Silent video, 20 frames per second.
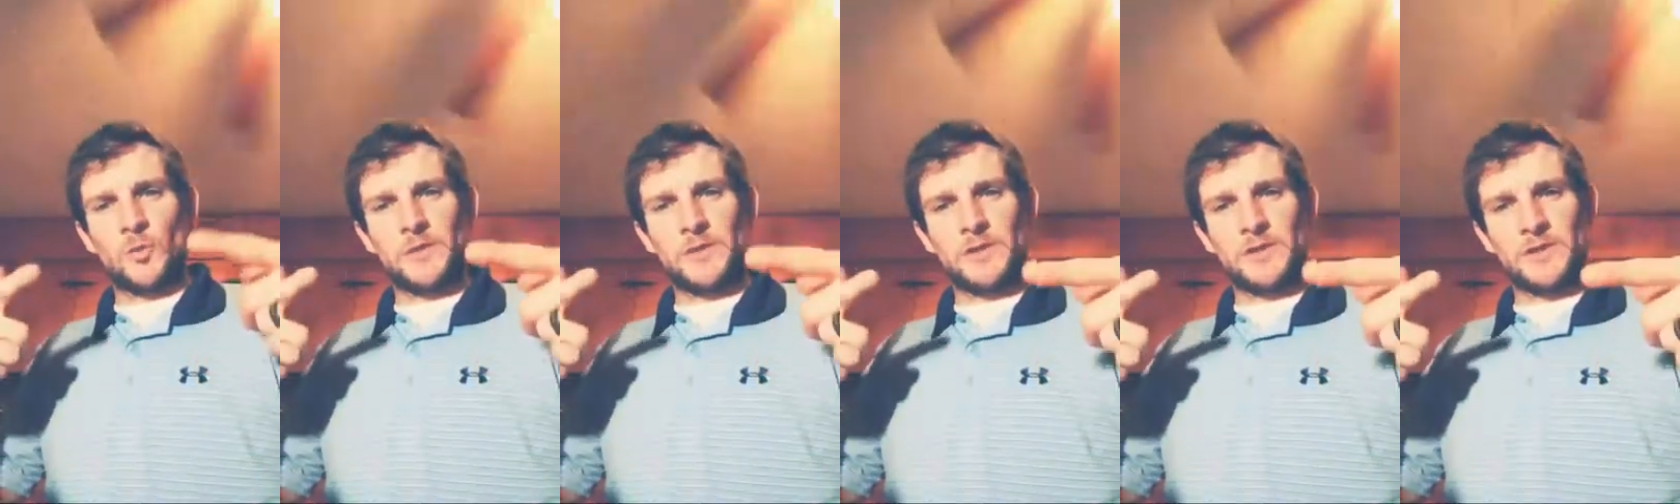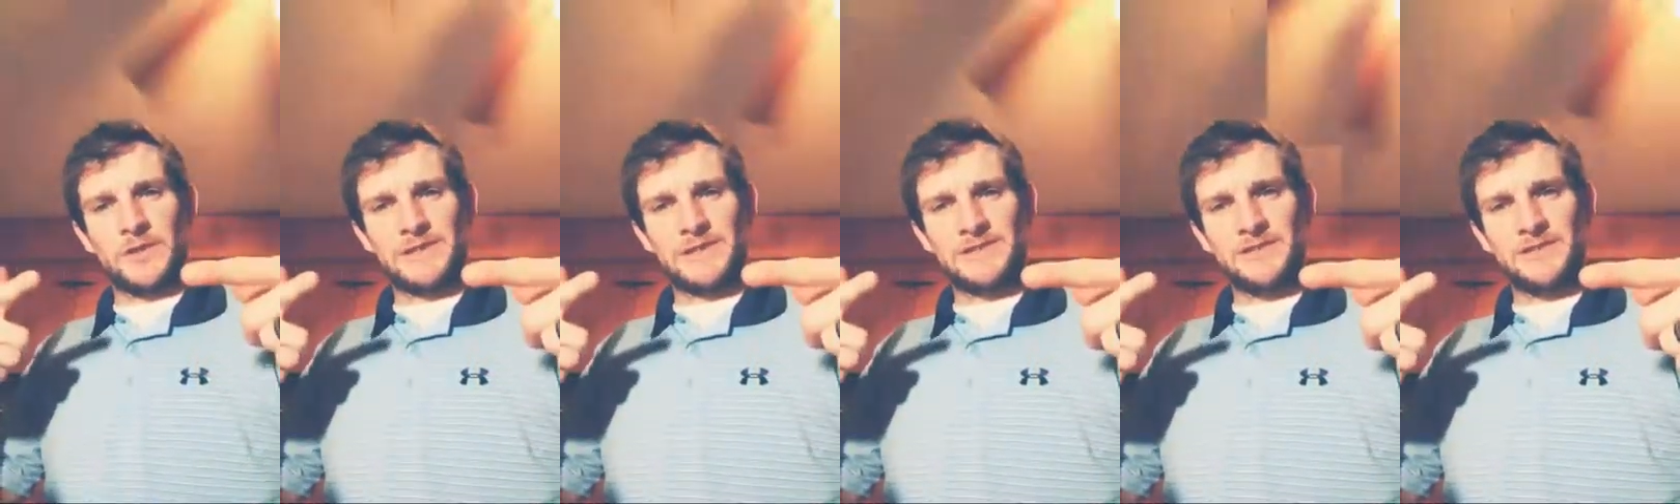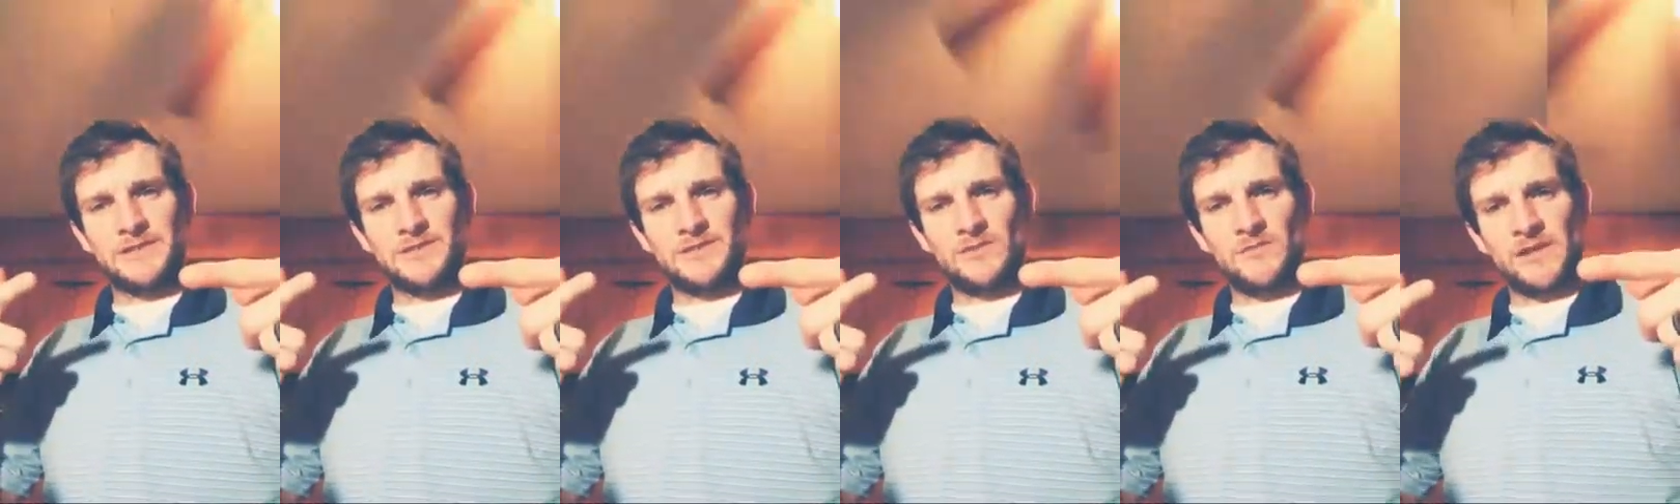list this on
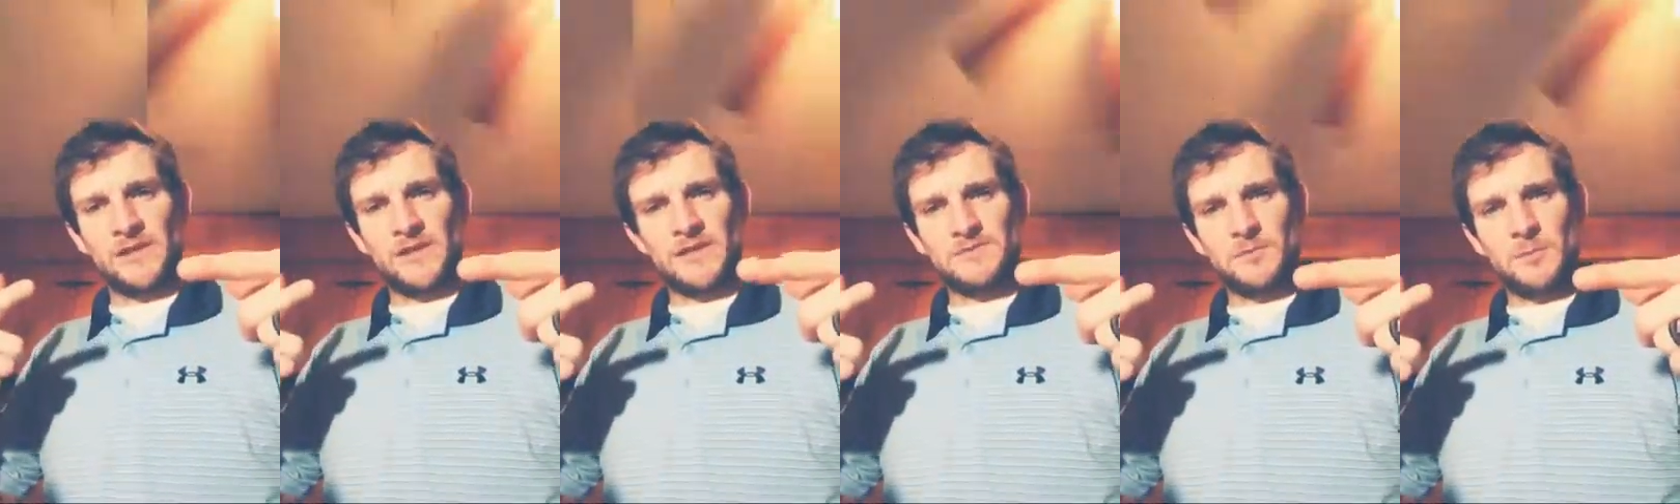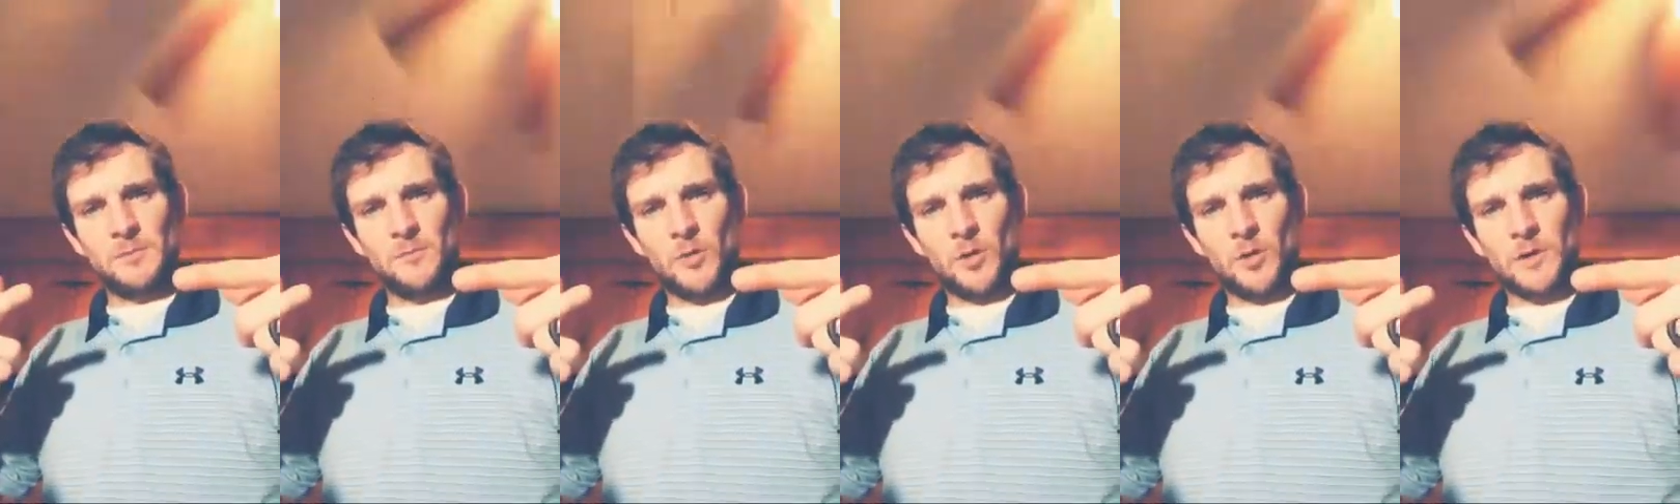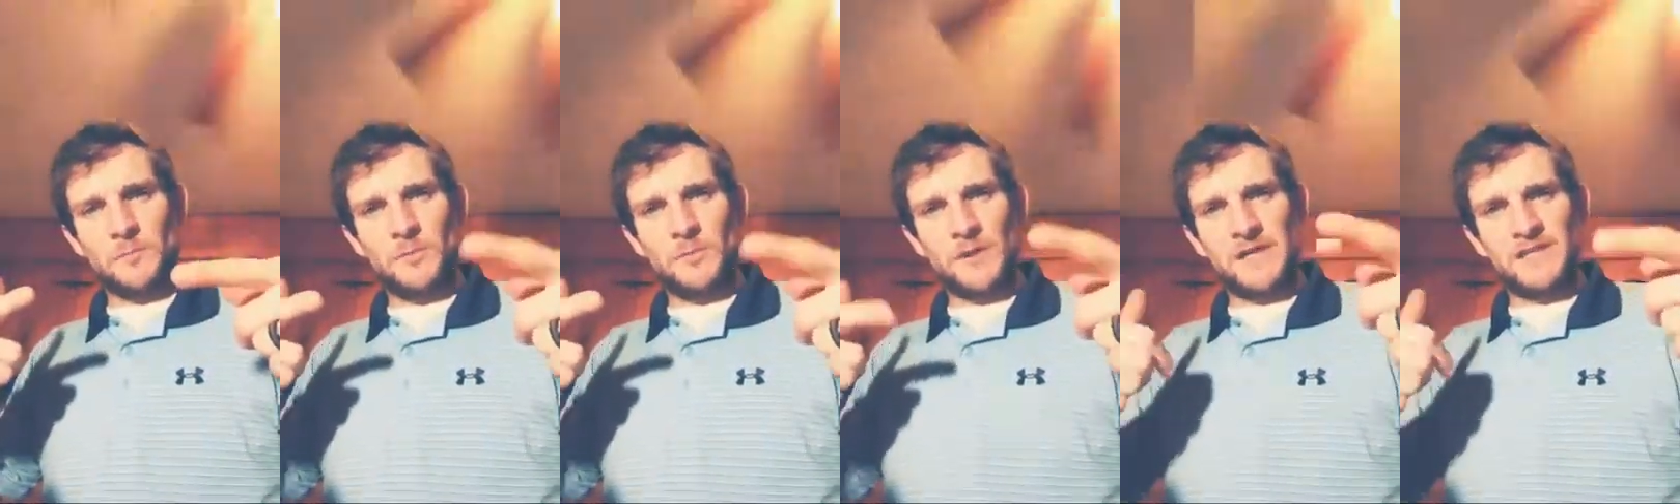Facebook
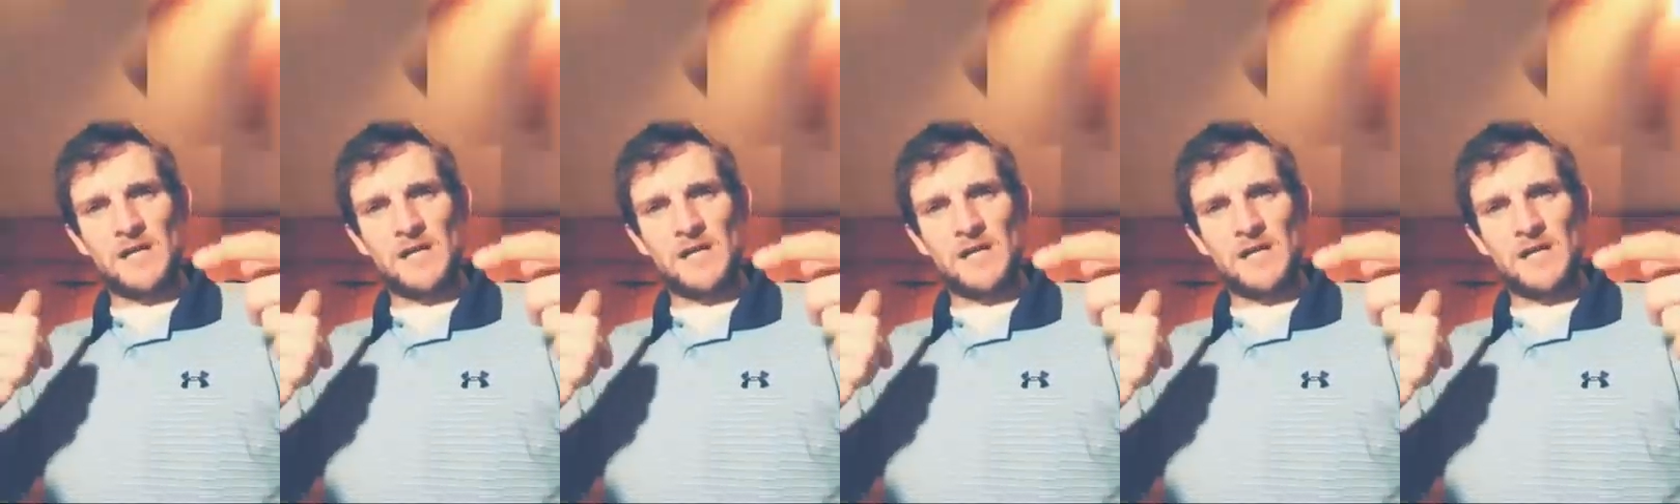Marketplace.